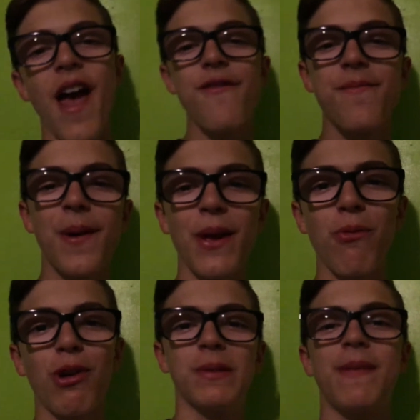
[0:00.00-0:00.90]

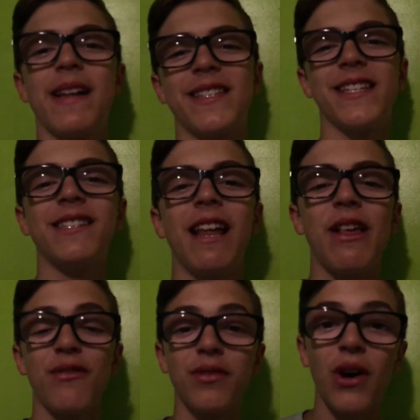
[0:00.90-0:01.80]
everybody, welcome back to
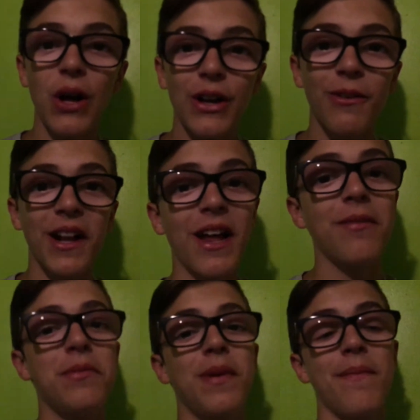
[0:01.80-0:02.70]
today's vlog. Right
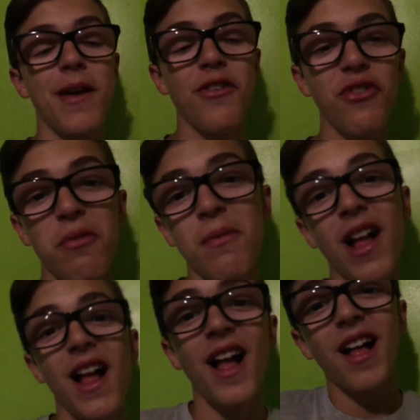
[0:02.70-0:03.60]
now I'm in my bedroom,
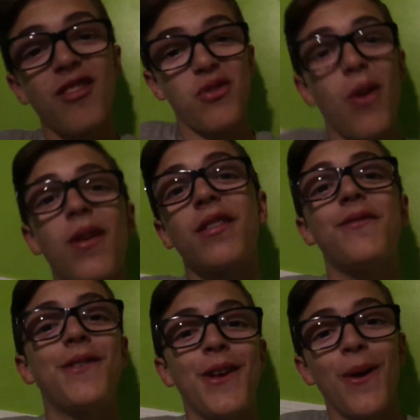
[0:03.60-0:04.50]

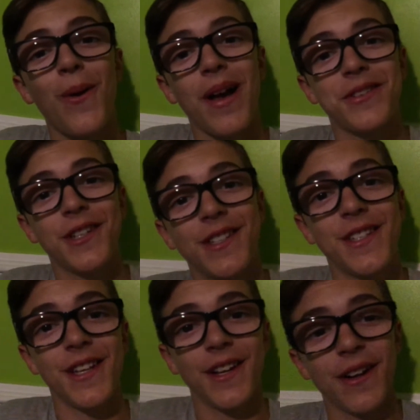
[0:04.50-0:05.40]
starting the video as you
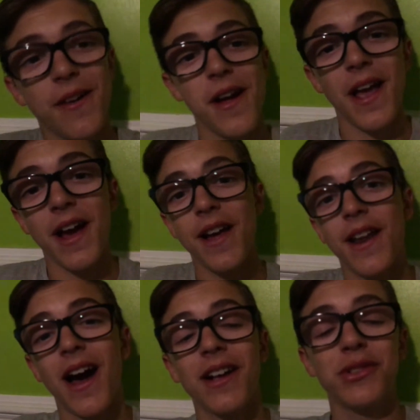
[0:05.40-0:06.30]
can see here,
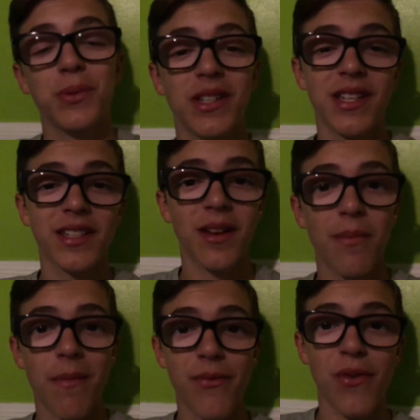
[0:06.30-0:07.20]
and I just want to say
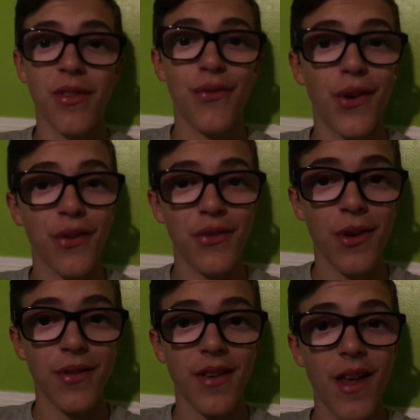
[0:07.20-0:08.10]
something right before this video
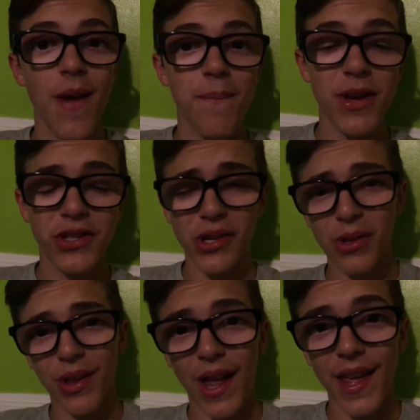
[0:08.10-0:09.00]
starts. Make sure
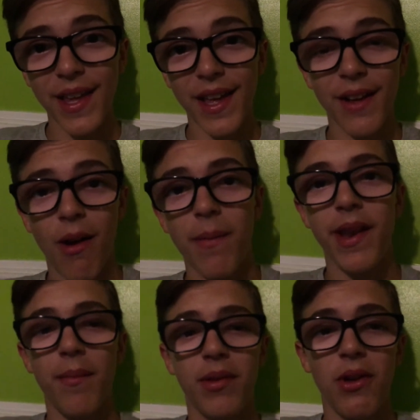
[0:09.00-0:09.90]
you like and
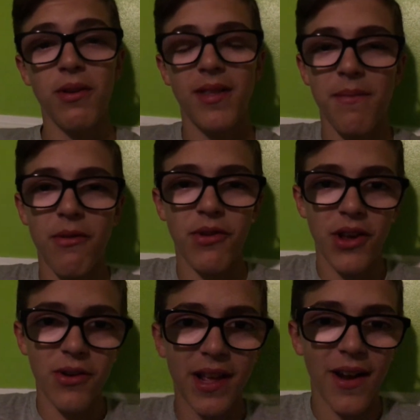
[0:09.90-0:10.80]
comment down below so that my
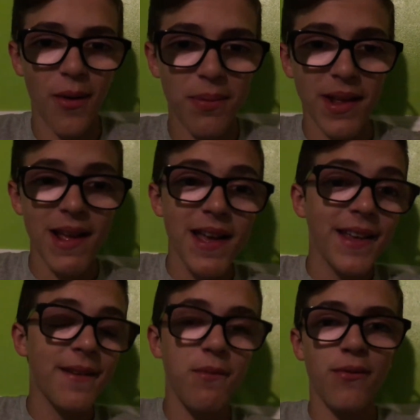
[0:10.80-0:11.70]
video can help
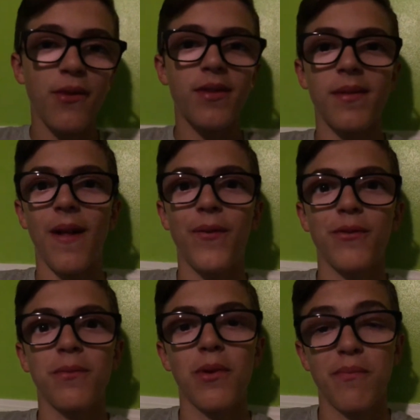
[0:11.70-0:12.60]
get more views and out
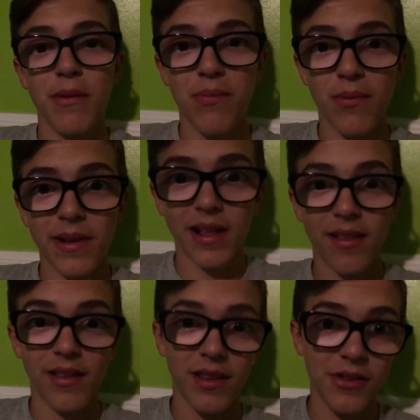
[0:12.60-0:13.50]
there more people
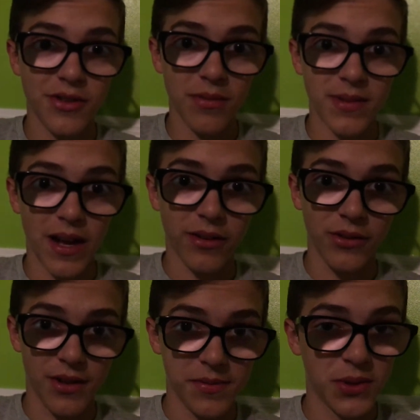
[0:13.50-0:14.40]
because YouTube's
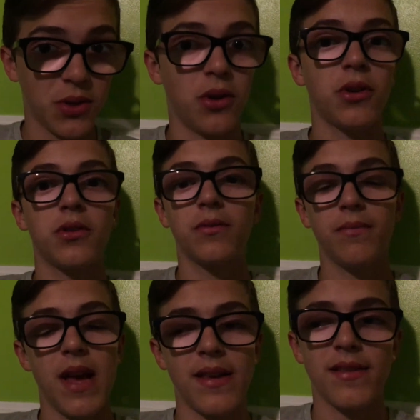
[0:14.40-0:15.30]
algorithms are all
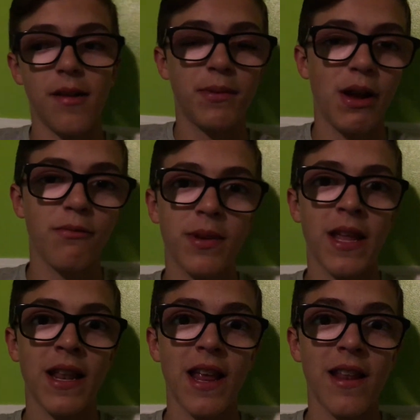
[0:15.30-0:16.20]
messed up and I haven't been
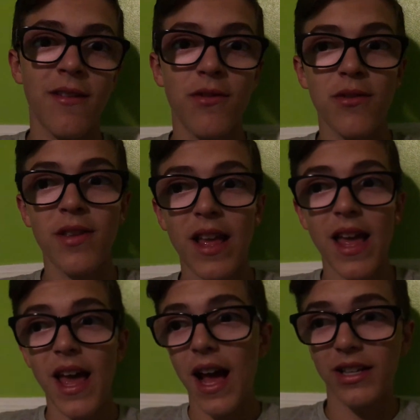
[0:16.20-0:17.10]
getting any views.
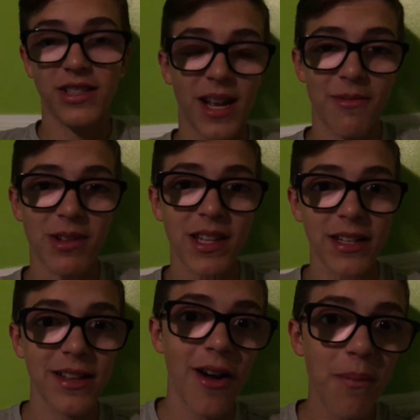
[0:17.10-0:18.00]
I just kind of really
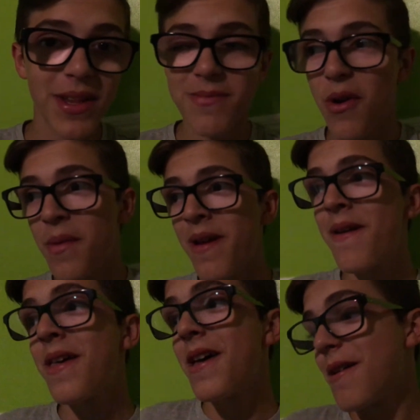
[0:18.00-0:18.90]
need the help at the moment,
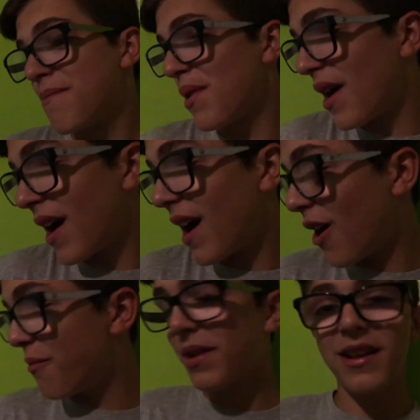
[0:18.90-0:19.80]
but
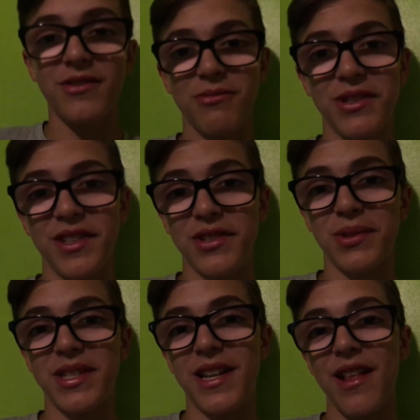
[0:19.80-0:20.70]
I hope you guys really
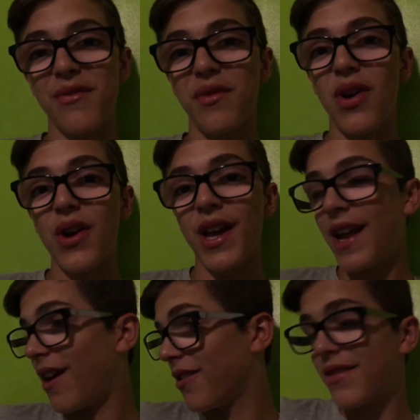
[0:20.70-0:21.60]
enjoyed today's vlog,
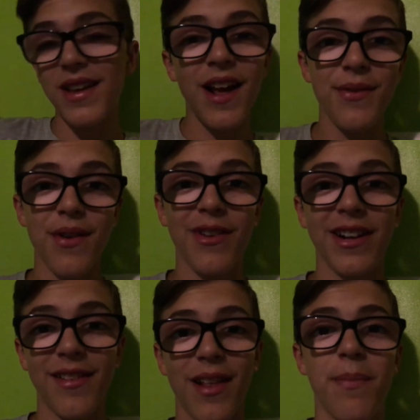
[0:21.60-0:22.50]
and I'll see you guys whenever
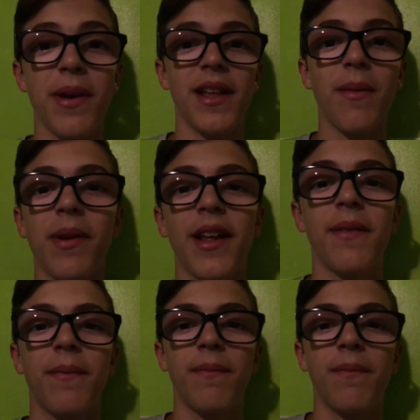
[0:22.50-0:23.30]
I decide to pick it up again.